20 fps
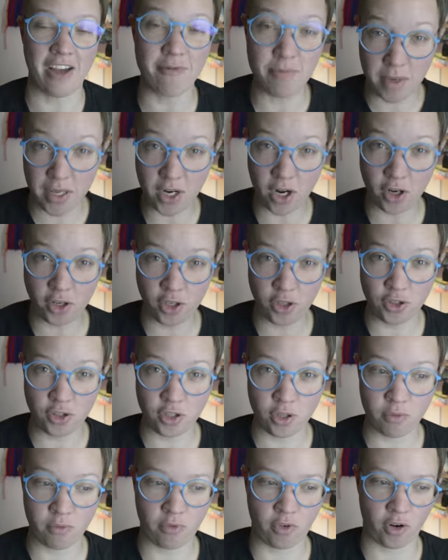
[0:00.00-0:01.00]
I've been on
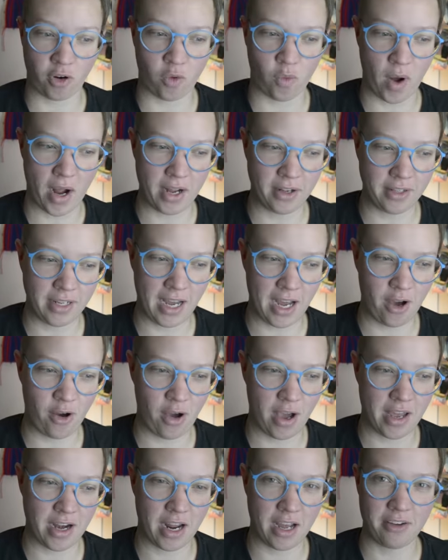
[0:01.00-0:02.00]
YouTube for a while
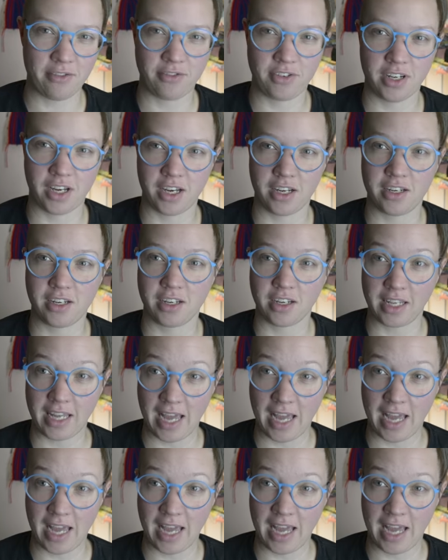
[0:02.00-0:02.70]
now, and I've done...